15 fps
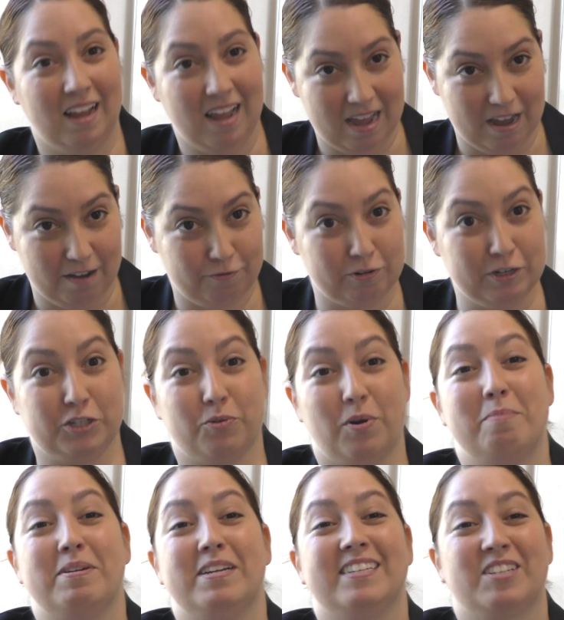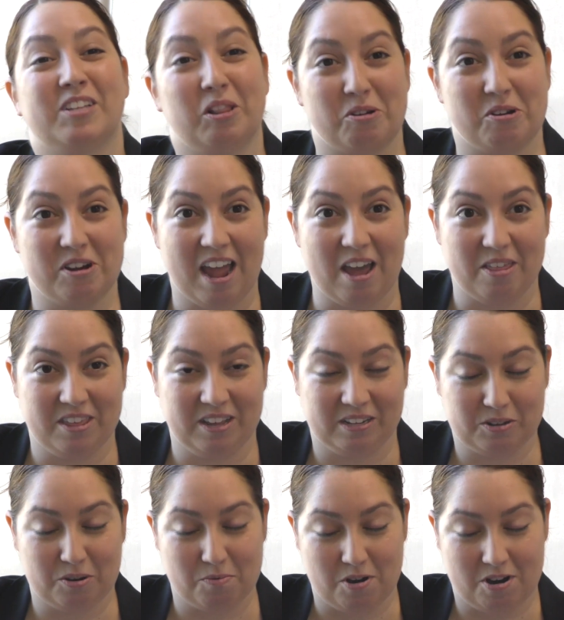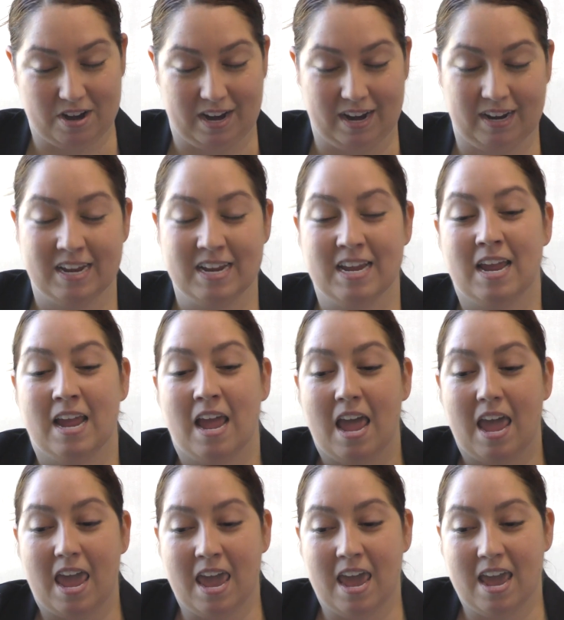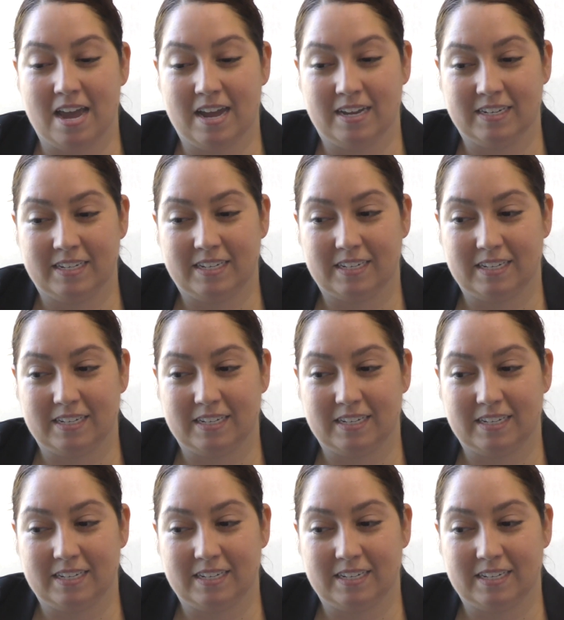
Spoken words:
for enjoyment, to learn how things are working. And